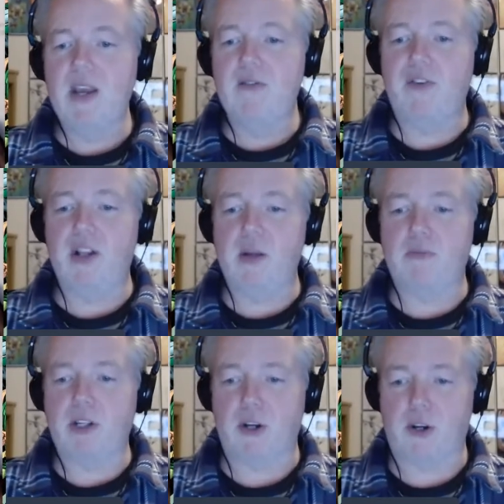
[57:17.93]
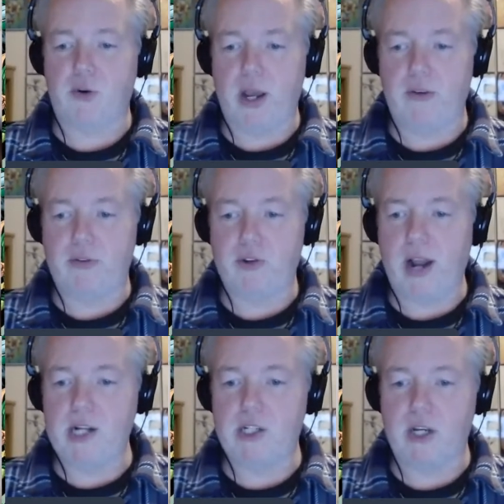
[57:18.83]
Philip Russer, creator of
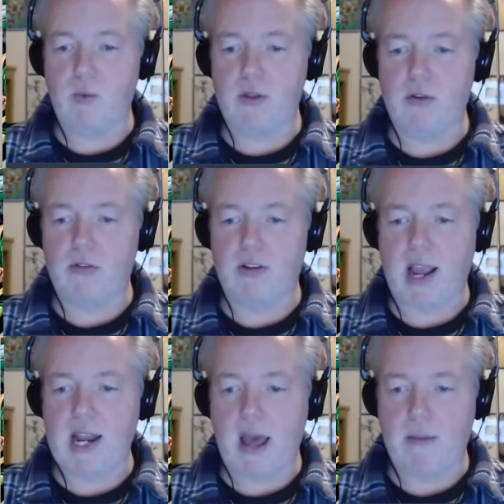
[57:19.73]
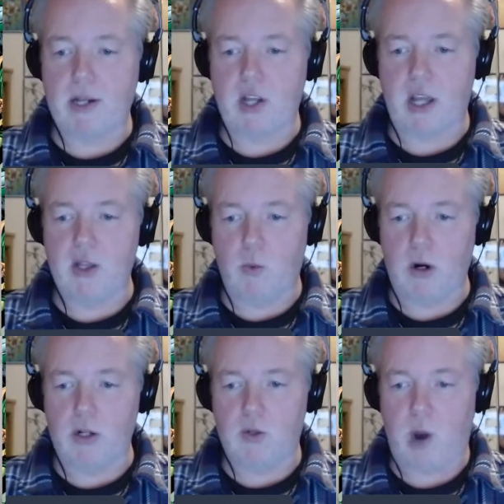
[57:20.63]
Tragedy, Withered, The Dynamics, and the
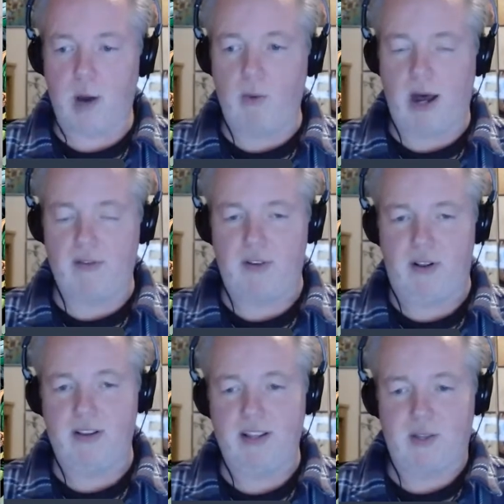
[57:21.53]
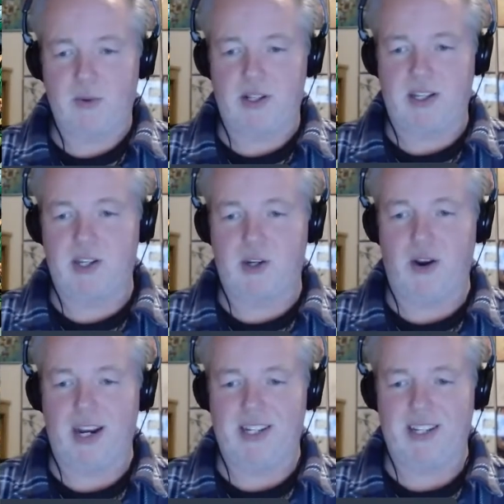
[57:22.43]
word twat waffle. That's what's
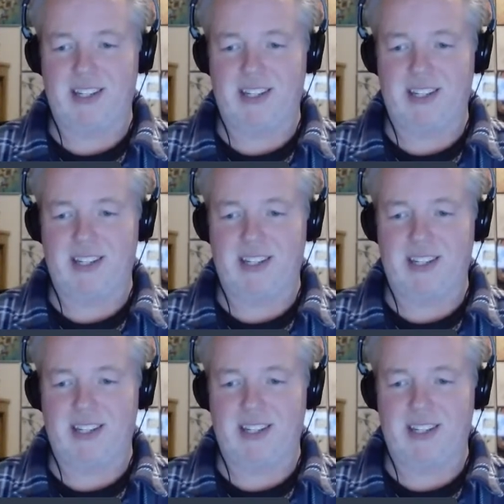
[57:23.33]
great.